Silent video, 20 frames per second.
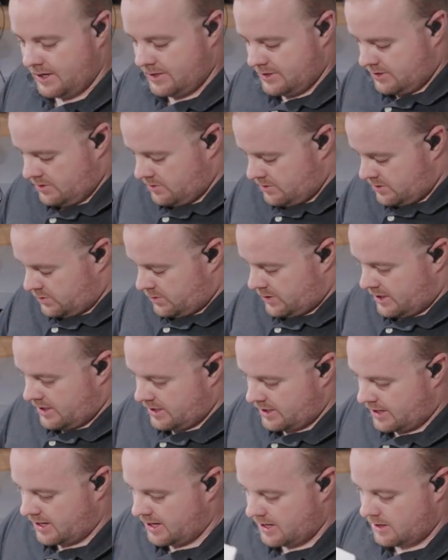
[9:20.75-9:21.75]
to do is we're going
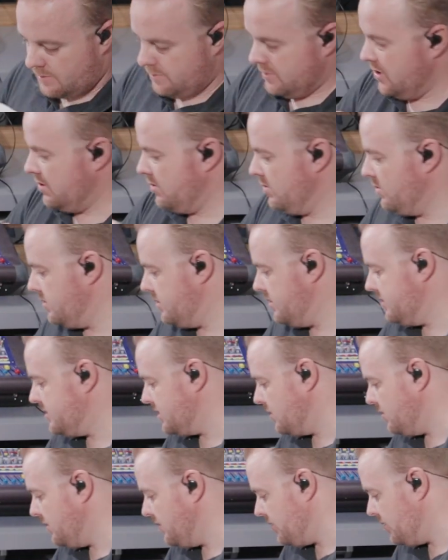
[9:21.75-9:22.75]
to kind of mute
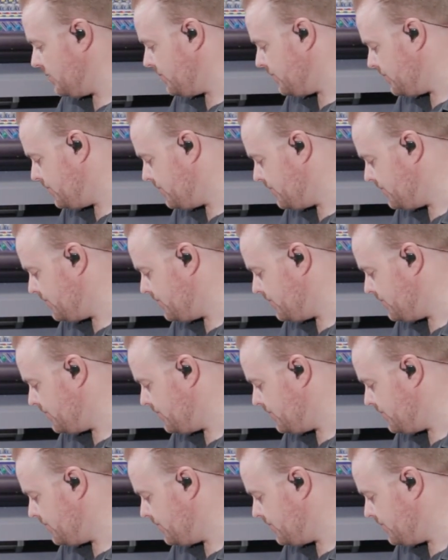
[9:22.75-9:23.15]
some of them.